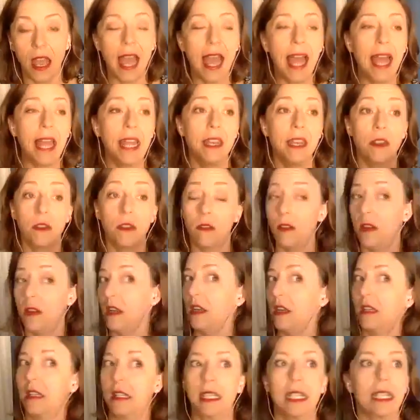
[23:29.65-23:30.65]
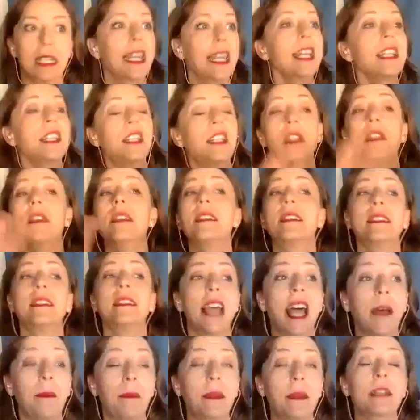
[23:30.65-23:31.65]
And to get to this is
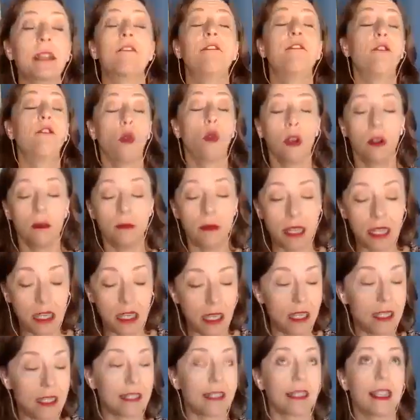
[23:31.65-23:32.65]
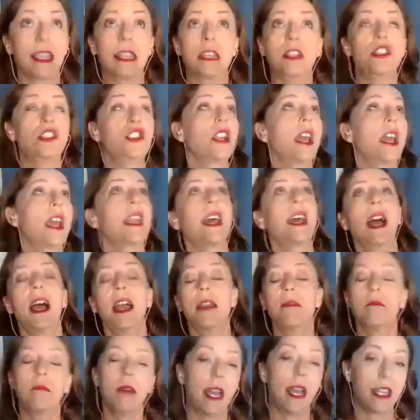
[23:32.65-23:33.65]
happening for me is like
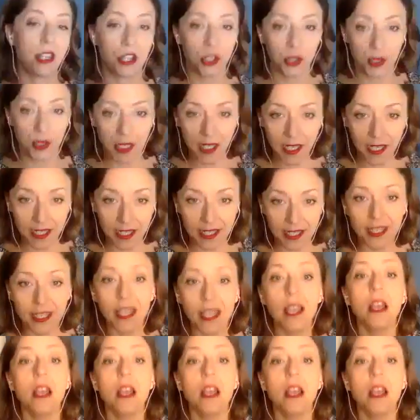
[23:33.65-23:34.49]
Jedi mind tricks.